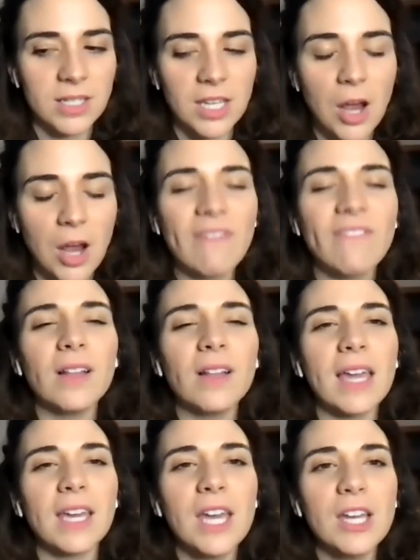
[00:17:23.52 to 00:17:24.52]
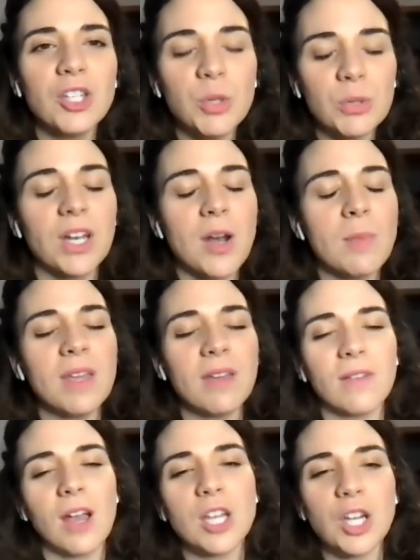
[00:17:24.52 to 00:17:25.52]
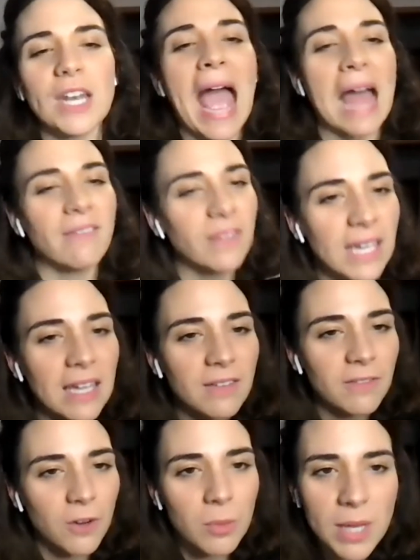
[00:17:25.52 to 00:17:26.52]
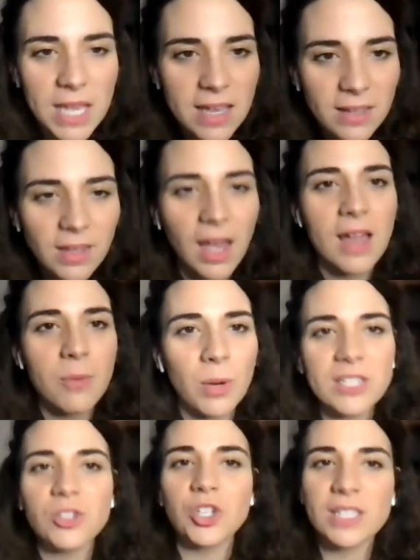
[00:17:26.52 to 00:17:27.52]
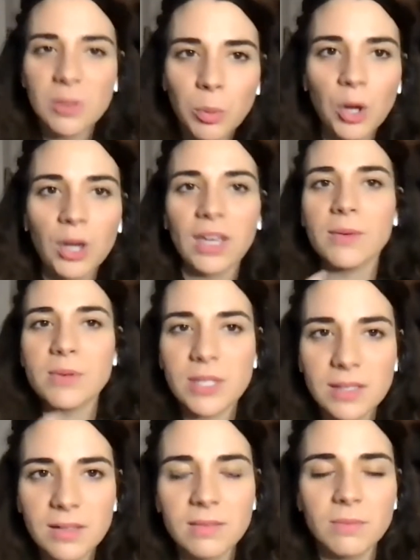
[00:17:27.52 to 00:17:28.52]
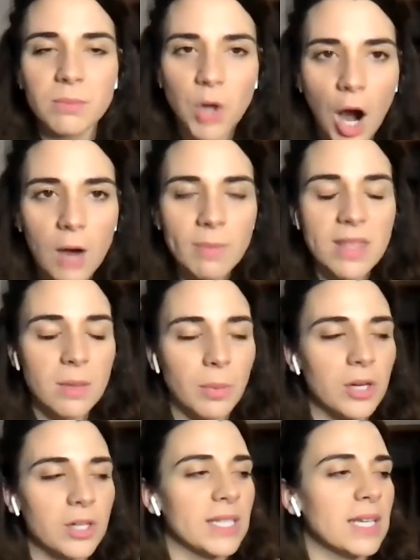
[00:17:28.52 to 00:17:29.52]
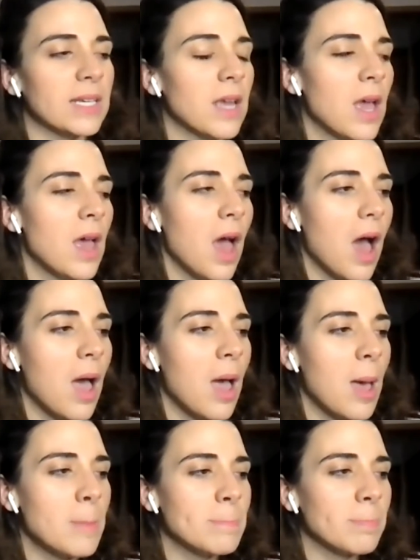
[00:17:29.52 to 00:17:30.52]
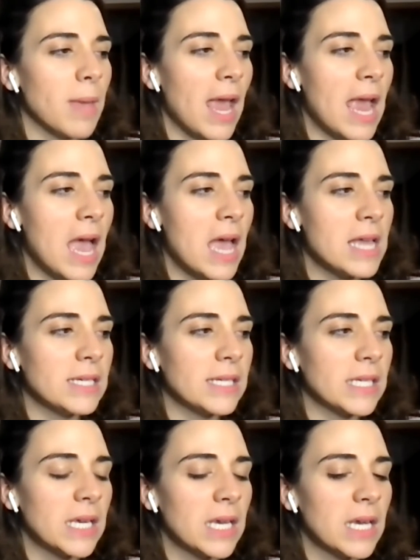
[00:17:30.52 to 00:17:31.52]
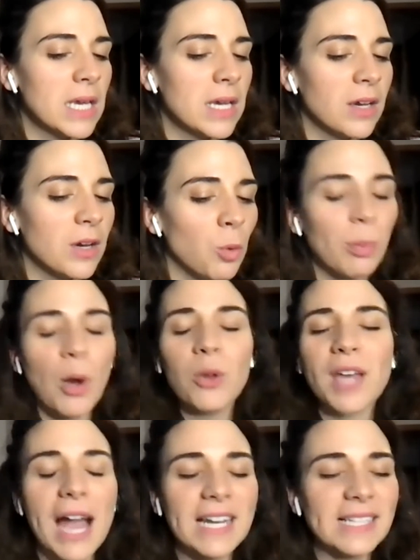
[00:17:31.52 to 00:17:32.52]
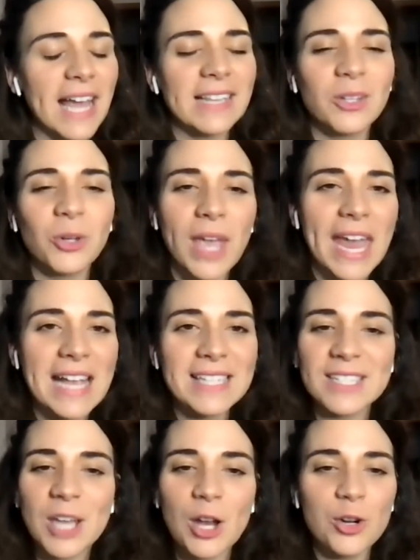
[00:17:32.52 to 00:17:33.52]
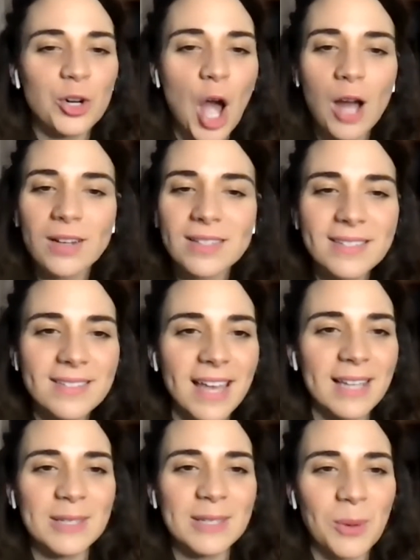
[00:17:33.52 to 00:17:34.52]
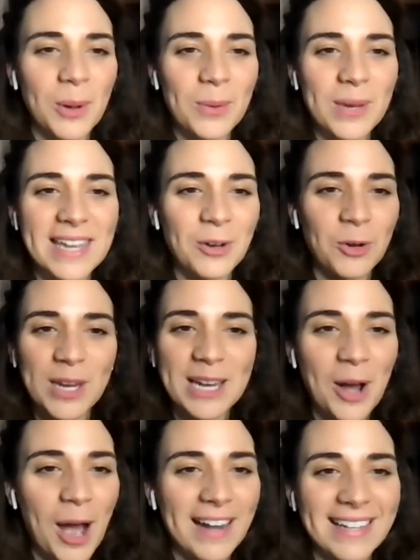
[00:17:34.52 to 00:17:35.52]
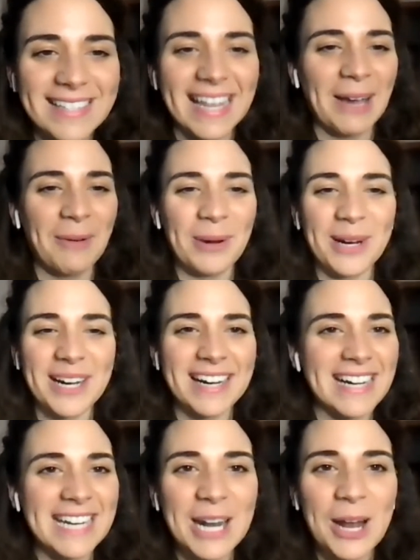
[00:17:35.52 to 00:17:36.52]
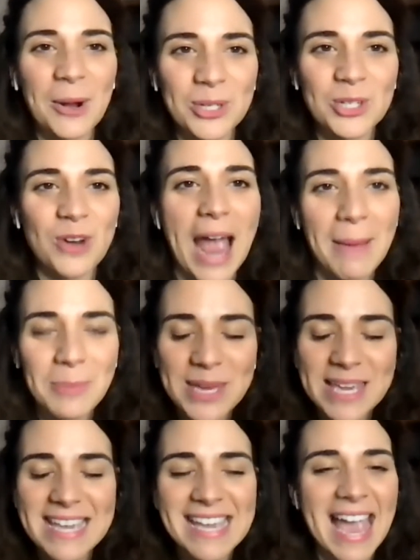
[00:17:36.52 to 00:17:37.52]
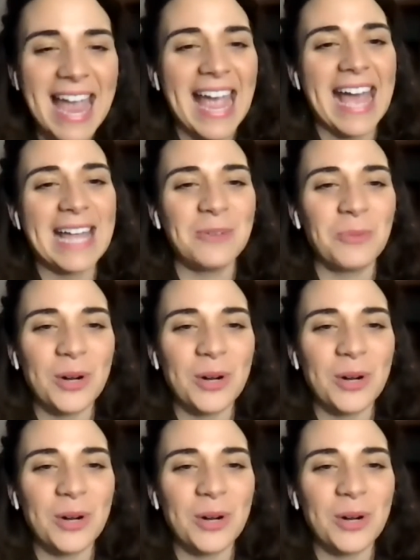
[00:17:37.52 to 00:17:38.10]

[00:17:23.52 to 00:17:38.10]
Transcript: you know, I felt like she was going to be a very good advocate for me. It wasn't just the book, it was Carmen, the person. And we're both kind of like little Kansas underdogs. That's what we agreed on. It's like we're scrappy, and